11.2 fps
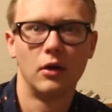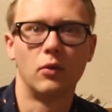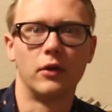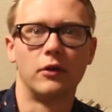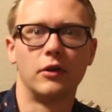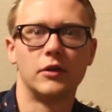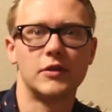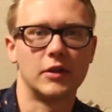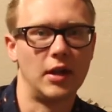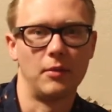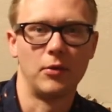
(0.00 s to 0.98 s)
Whether it's
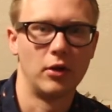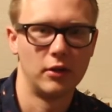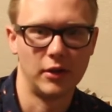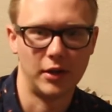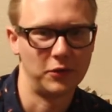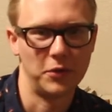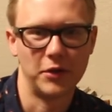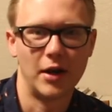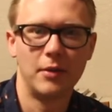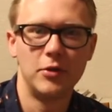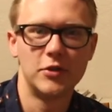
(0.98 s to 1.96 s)
a camera like the one
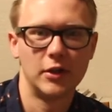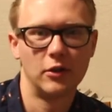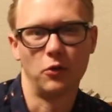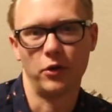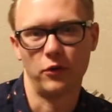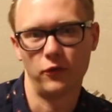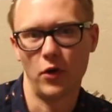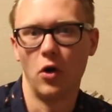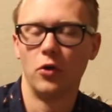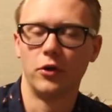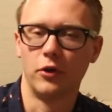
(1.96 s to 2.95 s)
that I'm using, or your
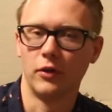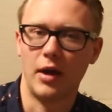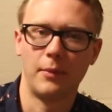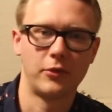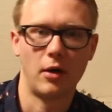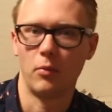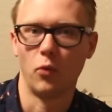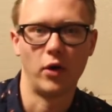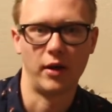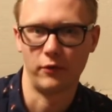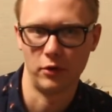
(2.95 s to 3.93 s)
phone, or your laptop,
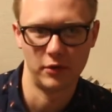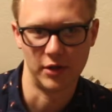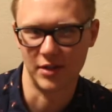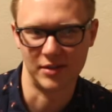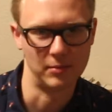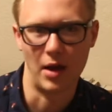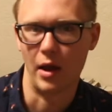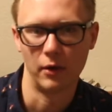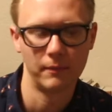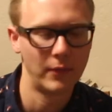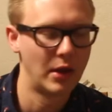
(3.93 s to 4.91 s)
whatever. It doesn't
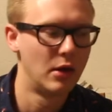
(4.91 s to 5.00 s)
matter.